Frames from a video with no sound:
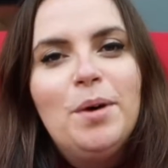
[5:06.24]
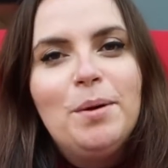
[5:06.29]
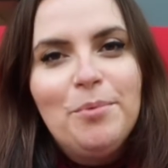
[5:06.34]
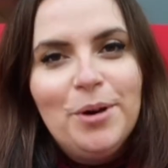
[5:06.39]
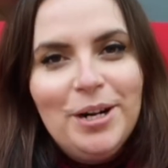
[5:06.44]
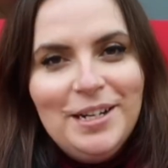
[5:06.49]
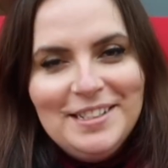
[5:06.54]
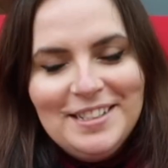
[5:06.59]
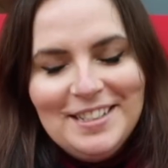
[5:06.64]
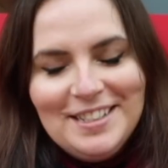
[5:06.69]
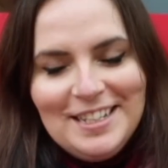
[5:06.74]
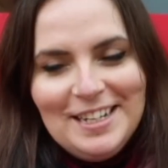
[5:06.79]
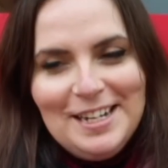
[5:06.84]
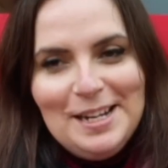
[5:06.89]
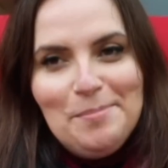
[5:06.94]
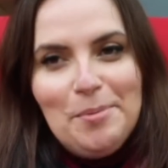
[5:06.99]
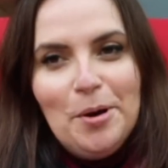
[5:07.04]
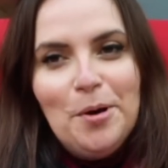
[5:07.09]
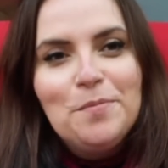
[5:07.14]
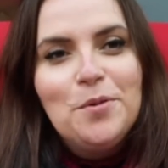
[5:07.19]
my brain is
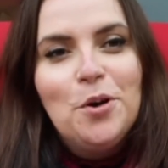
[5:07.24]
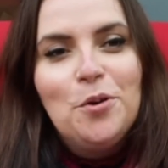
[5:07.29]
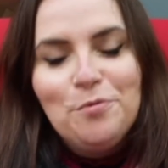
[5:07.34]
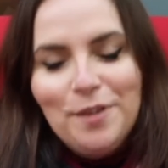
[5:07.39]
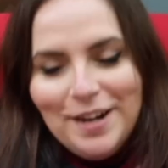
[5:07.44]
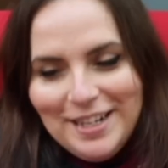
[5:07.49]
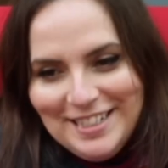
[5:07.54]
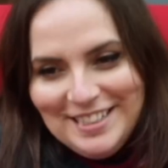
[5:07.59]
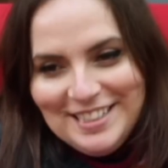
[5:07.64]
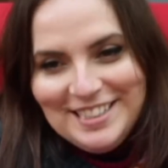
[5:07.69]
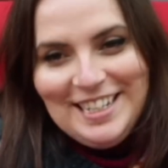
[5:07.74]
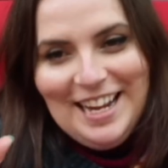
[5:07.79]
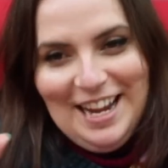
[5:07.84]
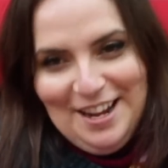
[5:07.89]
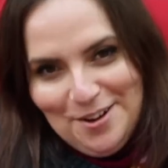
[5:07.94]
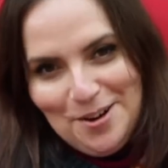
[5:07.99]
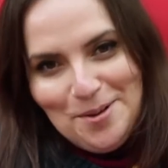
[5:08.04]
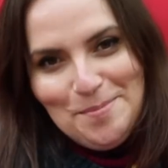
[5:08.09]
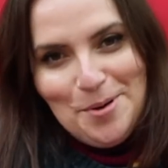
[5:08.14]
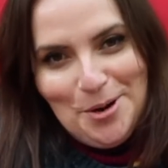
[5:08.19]
asleep. I'm not ready to
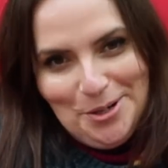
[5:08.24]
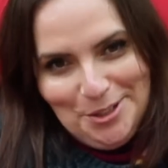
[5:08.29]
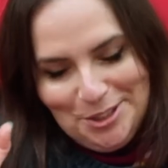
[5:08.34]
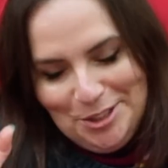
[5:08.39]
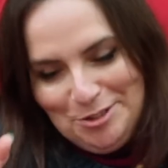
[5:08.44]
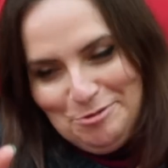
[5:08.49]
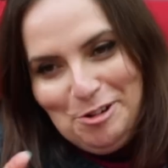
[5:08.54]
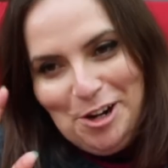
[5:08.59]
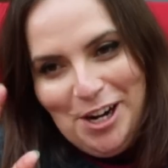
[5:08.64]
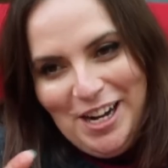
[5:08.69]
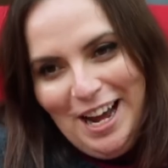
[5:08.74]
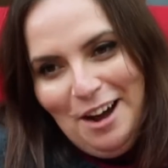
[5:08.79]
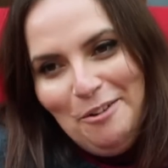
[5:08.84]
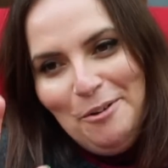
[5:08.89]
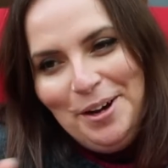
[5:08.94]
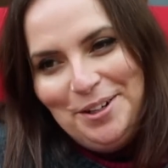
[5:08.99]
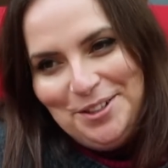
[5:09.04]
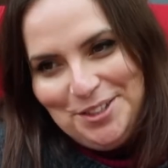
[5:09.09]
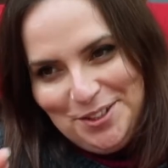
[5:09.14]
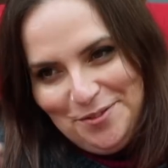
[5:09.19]
take on poetry for right now.
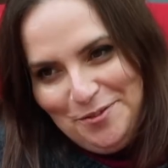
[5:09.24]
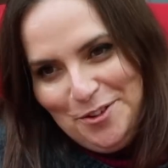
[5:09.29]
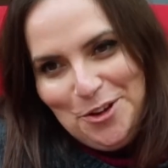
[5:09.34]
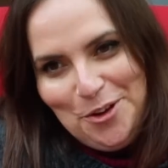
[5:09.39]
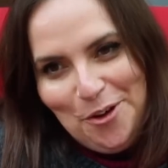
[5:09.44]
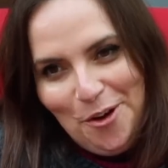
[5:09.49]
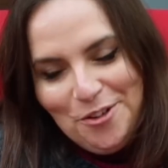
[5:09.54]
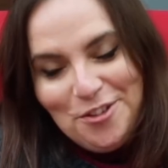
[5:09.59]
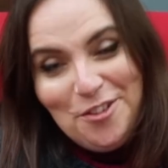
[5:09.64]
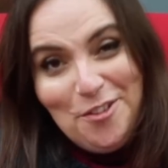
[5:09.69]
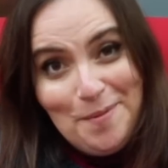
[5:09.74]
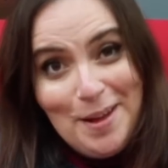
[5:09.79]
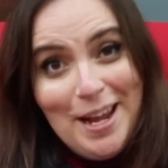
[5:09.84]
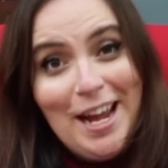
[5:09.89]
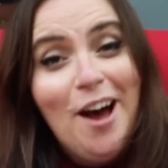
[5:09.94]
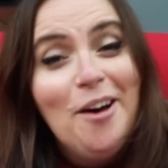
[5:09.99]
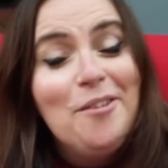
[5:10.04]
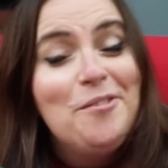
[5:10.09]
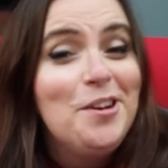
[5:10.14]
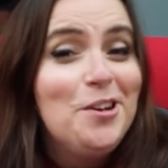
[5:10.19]
What else have you got for me?
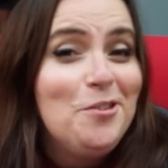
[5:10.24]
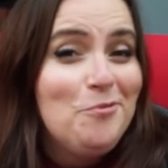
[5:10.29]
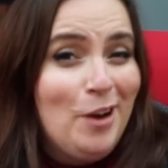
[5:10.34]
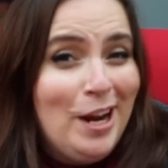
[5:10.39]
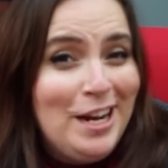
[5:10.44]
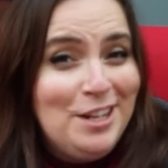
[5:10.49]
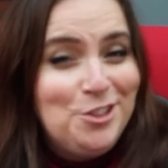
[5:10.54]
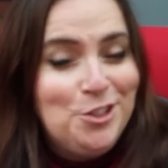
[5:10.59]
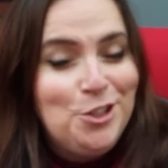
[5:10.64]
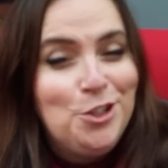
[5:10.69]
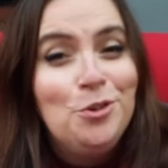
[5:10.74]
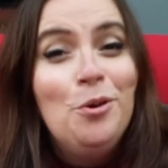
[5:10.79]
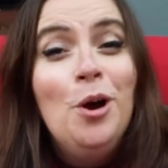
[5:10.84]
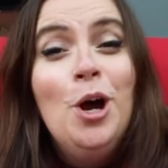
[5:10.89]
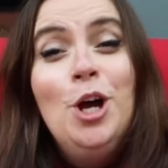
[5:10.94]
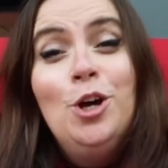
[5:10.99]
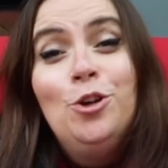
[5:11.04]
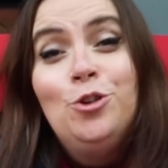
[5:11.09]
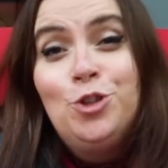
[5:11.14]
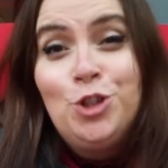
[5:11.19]
I'm gonna raise
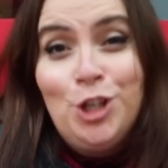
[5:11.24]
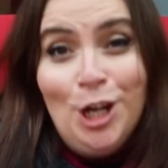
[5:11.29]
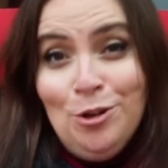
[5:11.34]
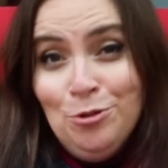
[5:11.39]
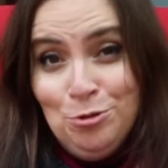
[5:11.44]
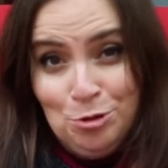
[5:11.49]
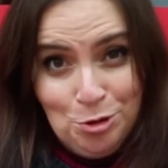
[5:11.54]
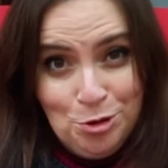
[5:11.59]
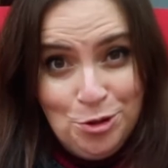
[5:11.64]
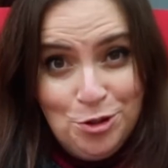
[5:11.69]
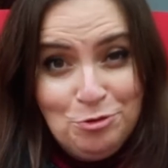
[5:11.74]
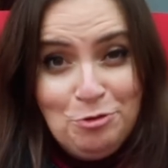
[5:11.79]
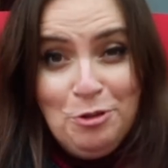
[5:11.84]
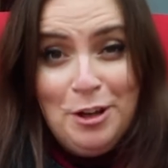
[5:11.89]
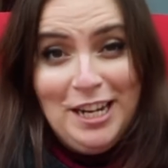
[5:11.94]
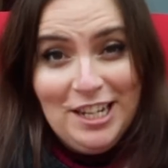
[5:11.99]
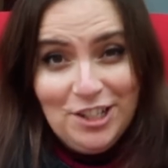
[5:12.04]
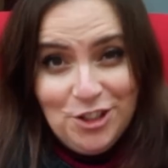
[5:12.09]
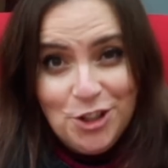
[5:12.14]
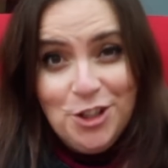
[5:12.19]
you children's
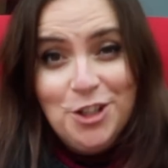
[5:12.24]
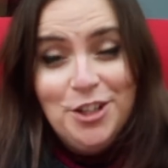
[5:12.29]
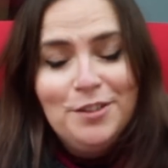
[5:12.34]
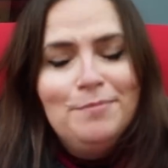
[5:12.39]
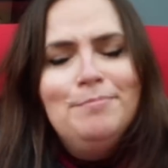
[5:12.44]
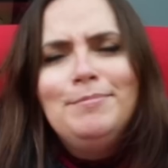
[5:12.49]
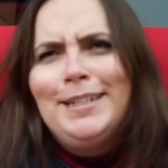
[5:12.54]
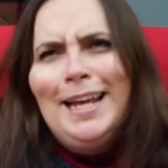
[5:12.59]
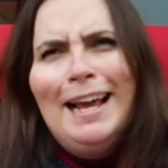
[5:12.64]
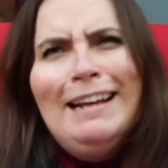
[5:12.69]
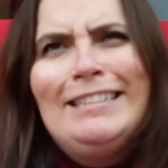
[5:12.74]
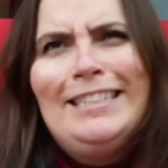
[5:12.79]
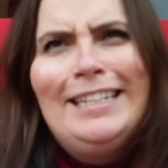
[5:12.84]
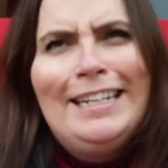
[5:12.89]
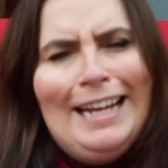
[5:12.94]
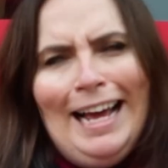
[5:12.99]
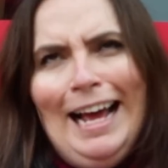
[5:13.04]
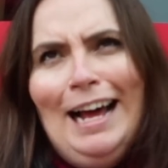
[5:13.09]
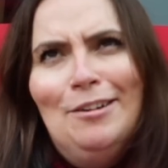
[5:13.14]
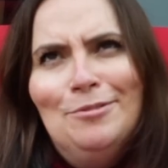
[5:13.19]
fiction. Yes,
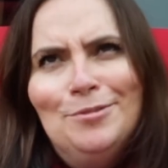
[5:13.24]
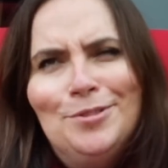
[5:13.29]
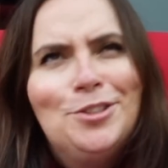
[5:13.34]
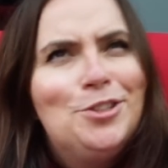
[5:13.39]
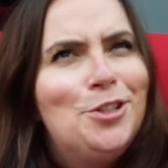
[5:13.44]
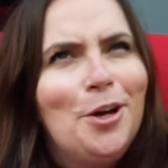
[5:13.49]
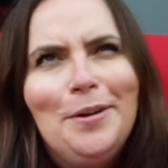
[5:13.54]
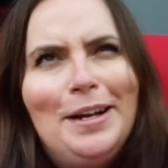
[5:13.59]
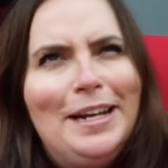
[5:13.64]
it counts.